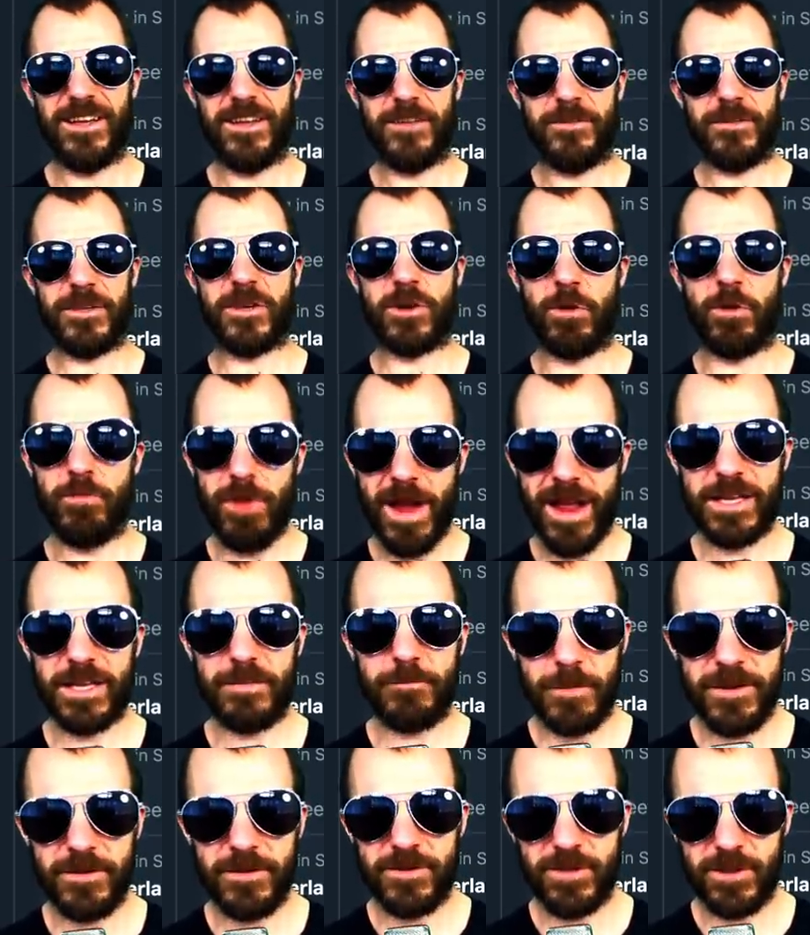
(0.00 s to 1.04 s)
The correct
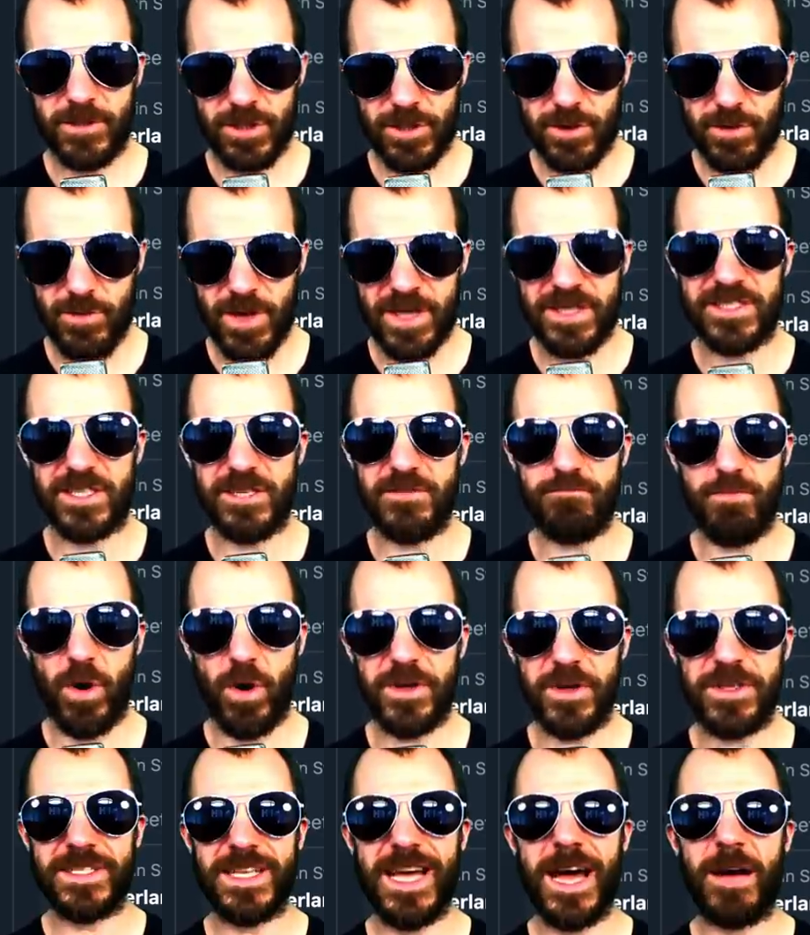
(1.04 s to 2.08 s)
thing to do is to
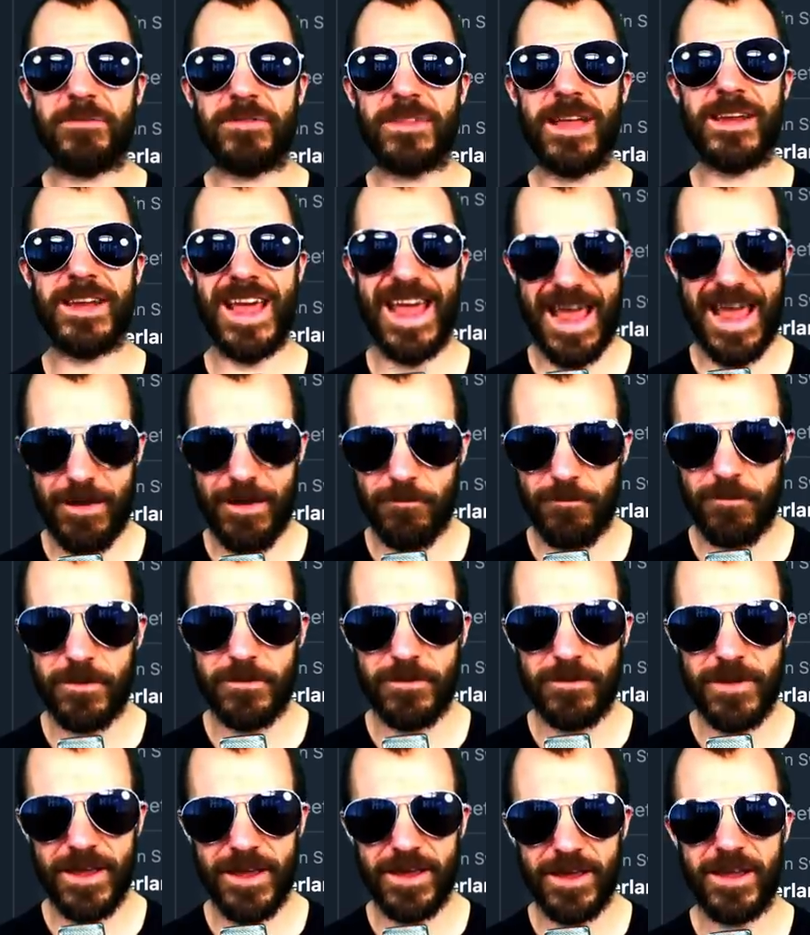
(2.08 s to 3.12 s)
point out that
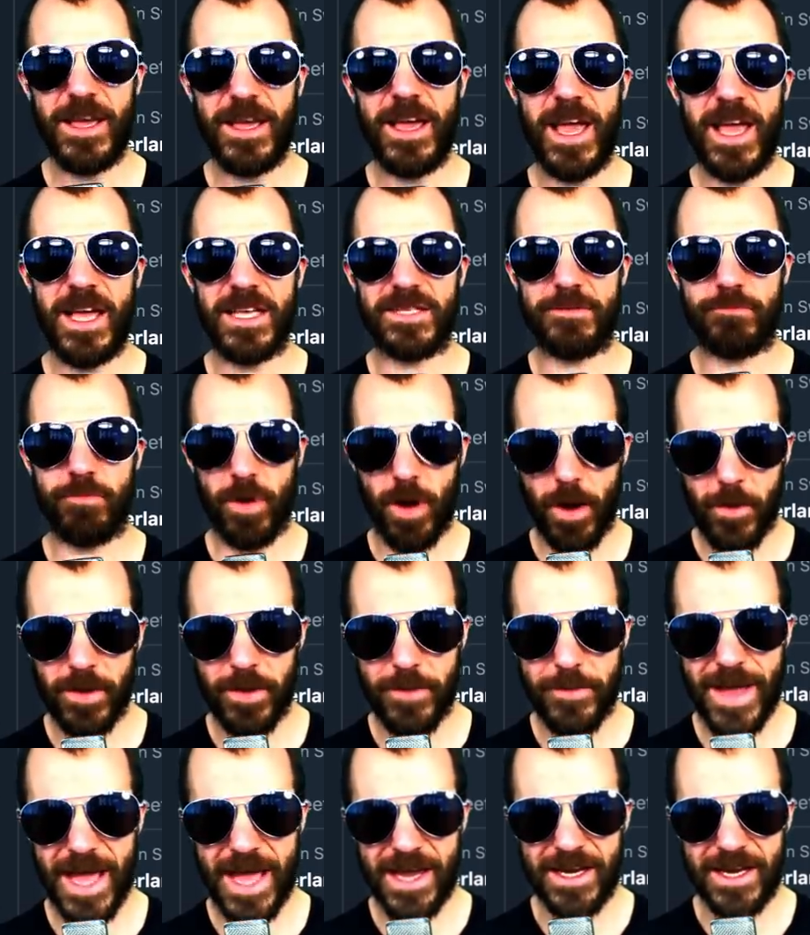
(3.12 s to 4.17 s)
everything is
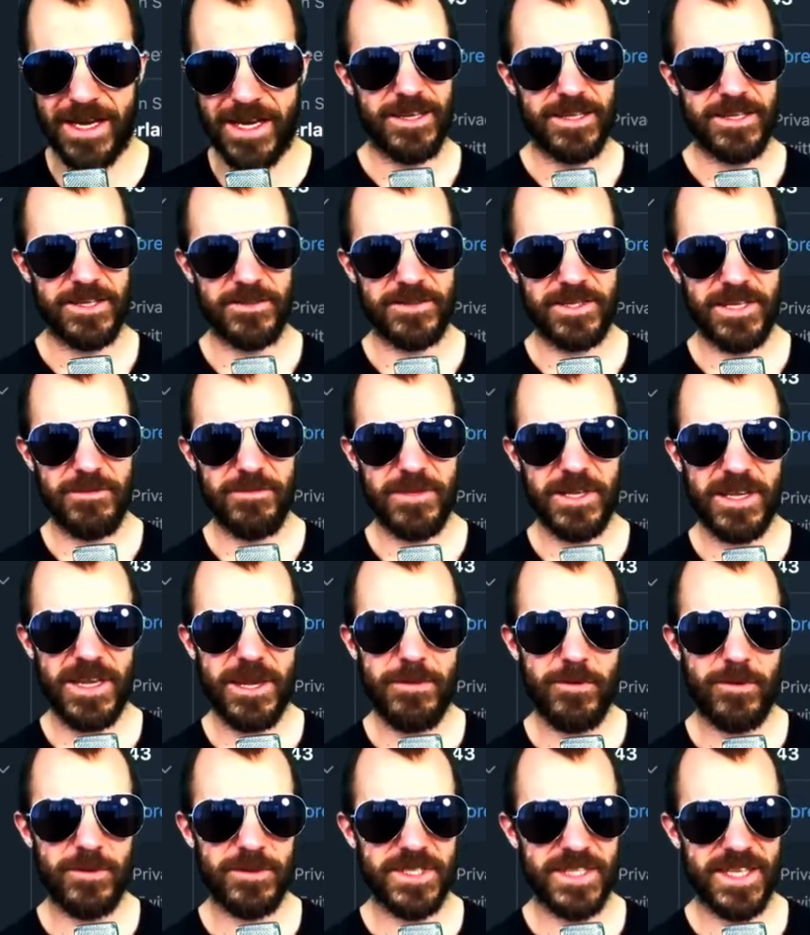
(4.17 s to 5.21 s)
problematic. So Timnit
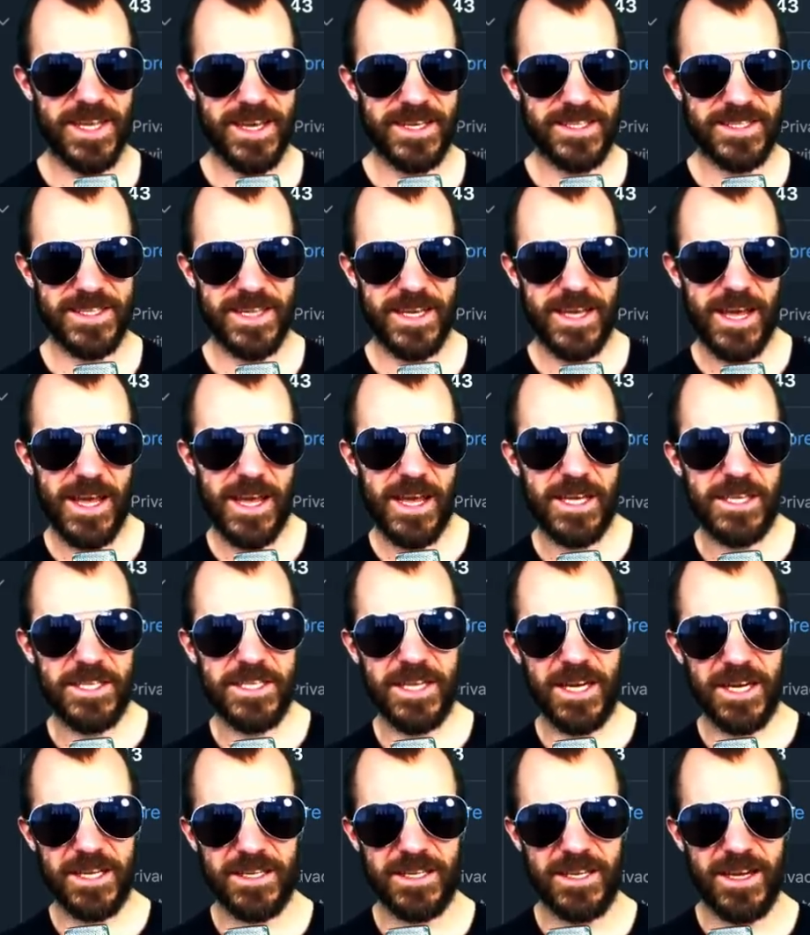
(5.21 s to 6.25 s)
Gebru says,
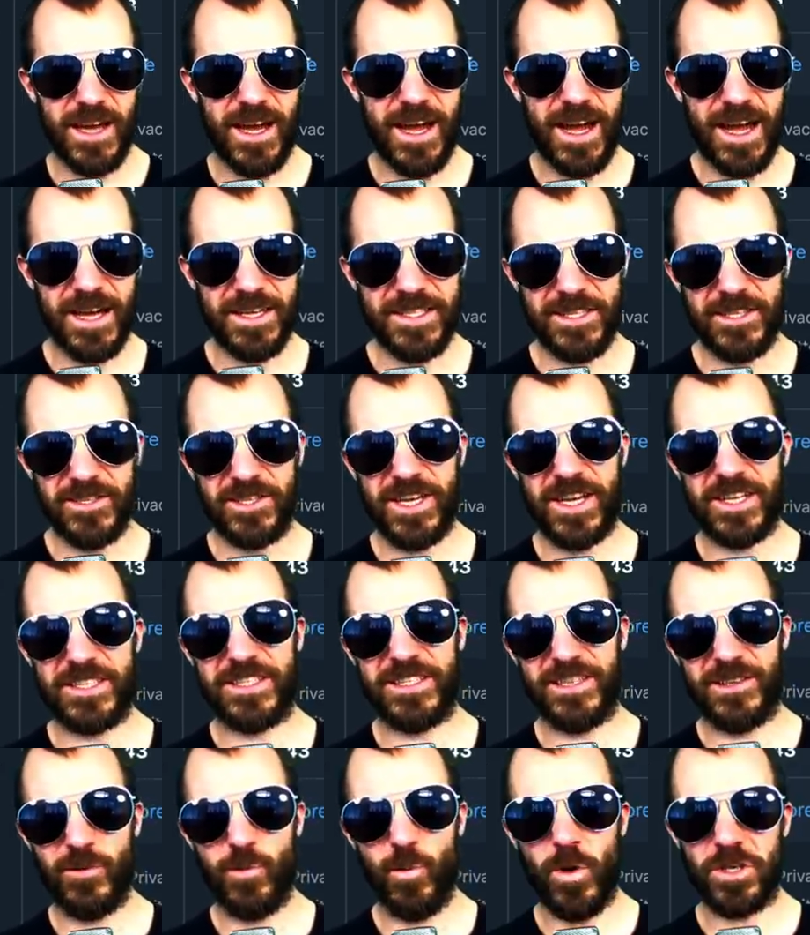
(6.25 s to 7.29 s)
Yann, I
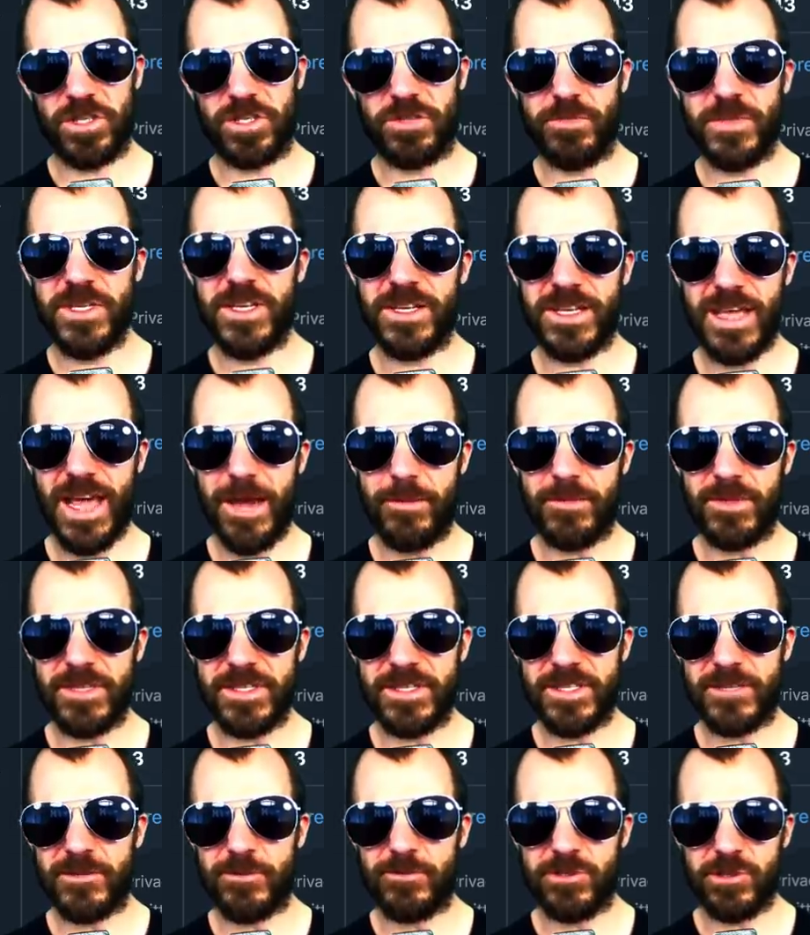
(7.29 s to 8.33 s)
suggest you watch me and
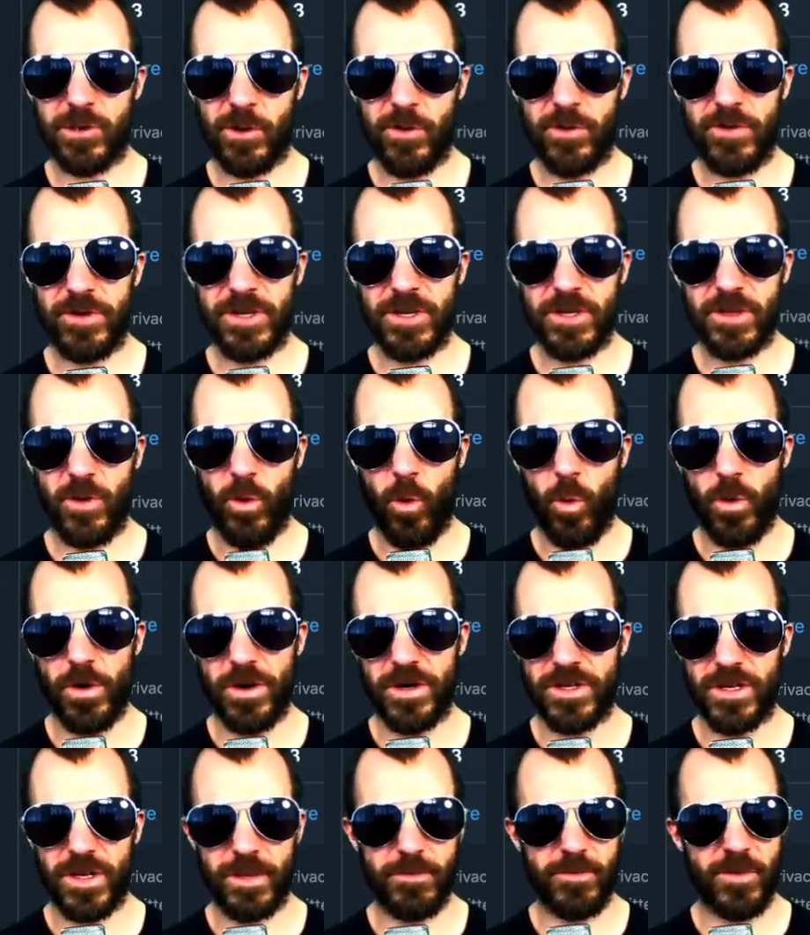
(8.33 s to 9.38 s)
Emily's tutorial or a
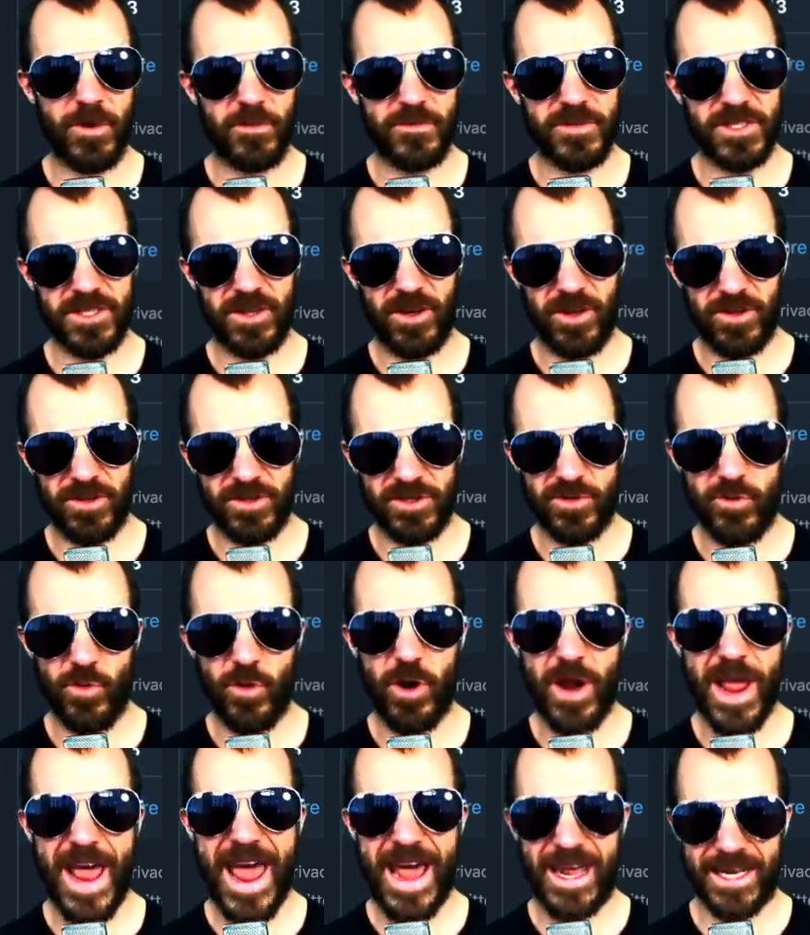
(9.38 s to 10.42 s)
number of scholars who
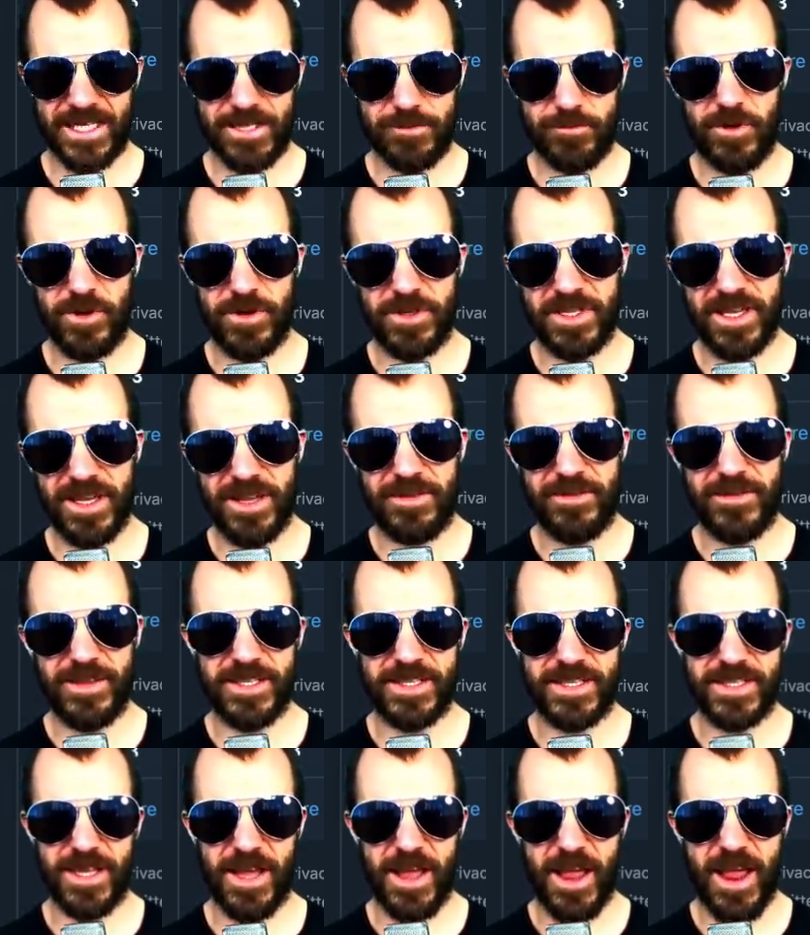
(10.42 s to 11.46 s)
are expert in
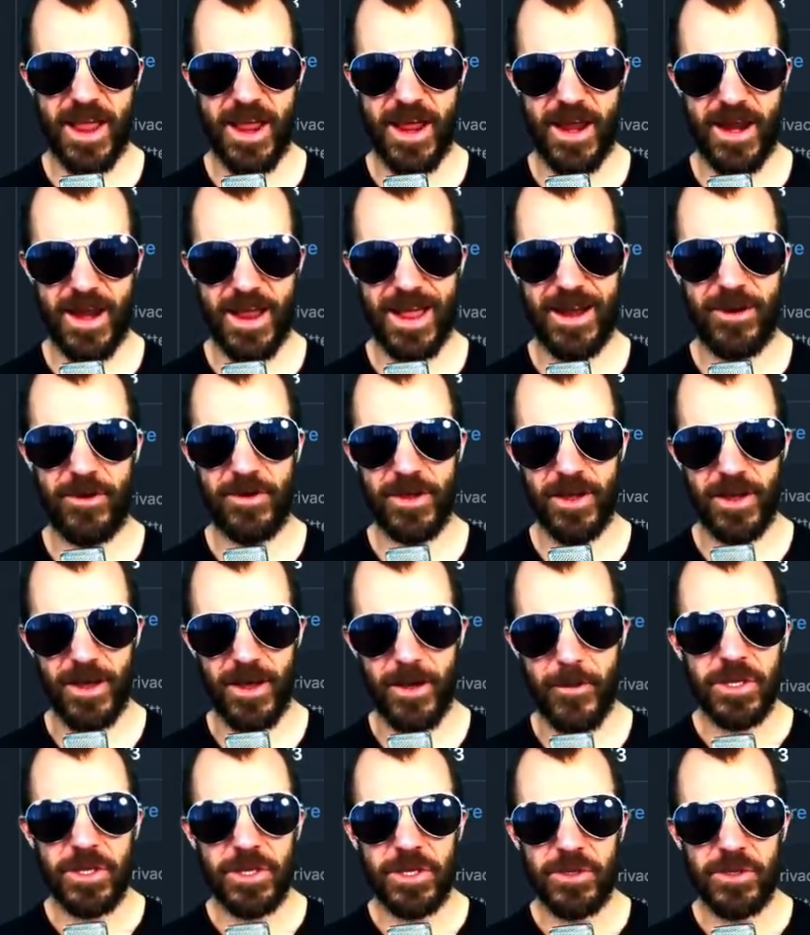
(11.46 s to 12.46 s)
this area.